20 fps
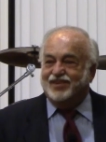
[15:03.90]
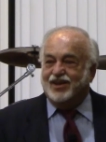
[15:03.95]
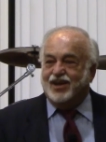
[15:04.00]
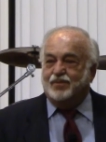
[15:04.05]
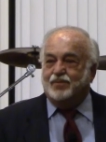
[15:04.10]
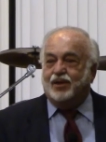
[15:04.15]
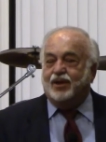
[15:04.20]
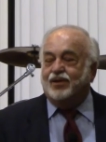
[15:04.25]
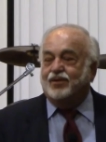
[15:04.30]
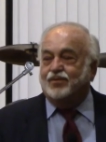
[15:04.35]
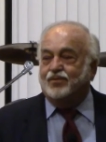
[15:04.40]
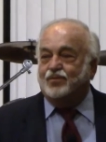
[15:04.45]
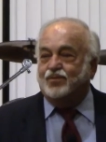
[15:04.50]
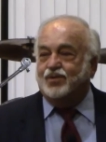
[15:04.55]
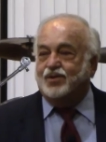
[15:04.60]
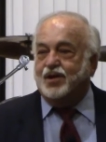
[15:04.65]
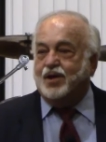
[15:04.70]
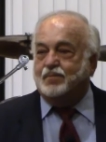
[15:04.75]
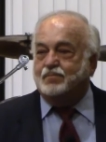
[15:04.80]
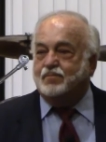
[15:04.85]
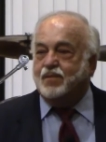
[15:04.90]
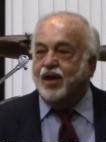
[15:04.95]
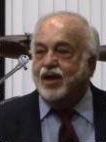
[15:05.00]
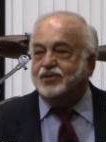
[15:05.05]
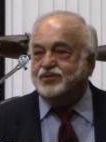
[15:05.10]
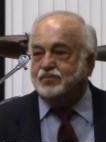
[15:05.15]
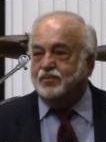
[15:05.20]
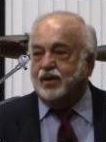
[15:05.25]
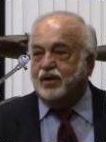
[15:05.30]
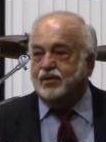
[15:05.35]
I mean, we're not
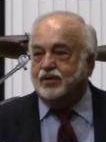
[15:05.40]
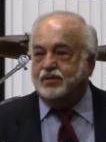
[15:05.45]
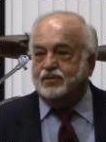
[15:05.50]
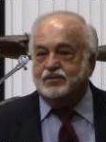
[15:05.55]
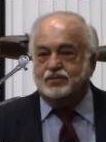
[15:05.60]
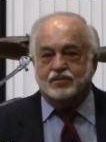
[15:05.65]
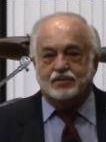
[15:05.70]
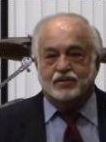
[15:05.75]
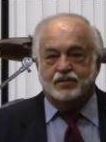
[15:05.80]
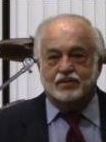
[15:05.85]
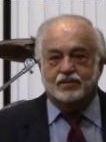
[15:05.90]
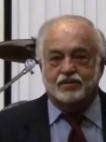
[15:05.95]
matchmakers.